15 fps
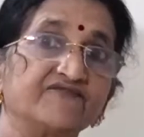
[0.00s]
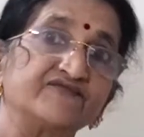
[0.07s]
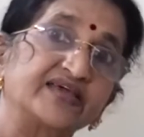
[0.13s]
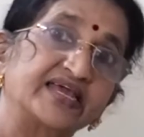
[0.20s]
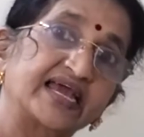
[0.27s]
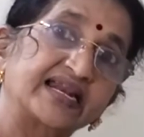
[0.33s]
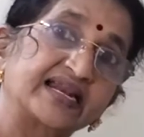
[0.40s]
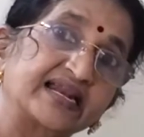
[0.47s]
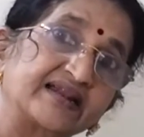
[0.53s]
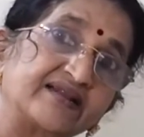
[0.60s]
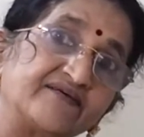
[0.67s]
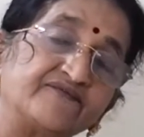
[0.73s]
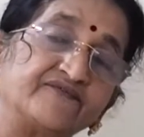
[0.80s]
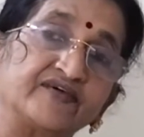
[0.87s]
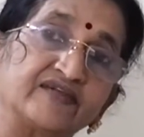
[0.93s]
We
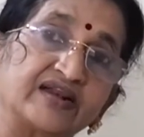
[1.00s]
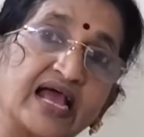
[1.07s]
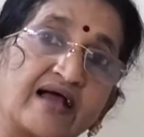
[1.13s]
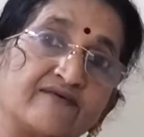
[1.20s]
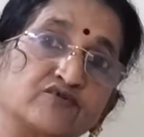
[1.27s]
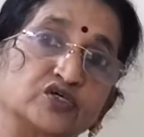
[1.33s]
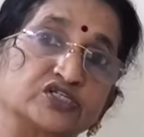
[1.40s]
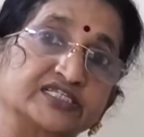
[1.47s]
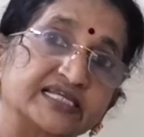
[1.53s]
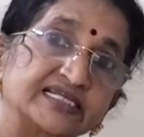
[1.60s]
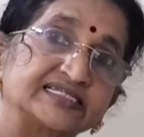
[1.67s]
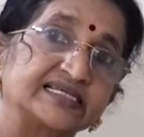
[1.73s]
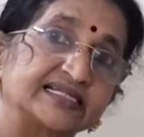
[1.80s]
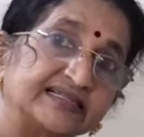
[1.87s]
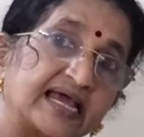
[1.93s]
will have
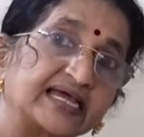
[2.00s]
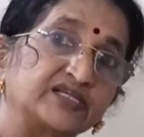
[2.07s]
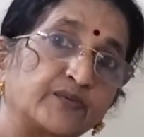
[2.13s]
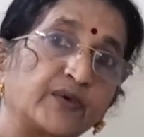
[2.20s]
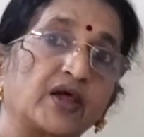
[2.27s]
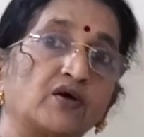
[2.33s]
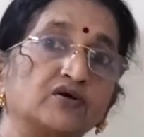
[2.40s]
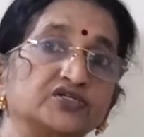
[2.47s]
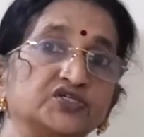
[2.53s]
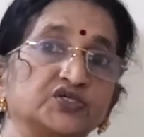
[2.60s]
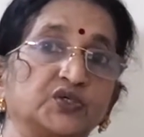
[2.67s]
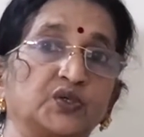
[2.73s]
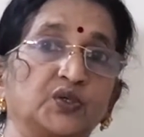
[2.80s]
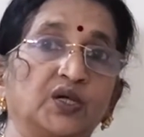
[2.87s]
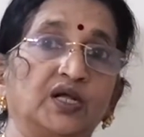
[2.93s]
questions in that way
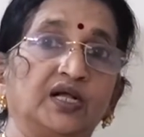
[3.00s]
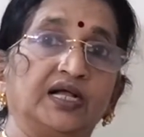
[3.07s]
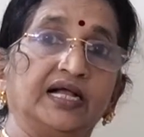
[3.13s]
also.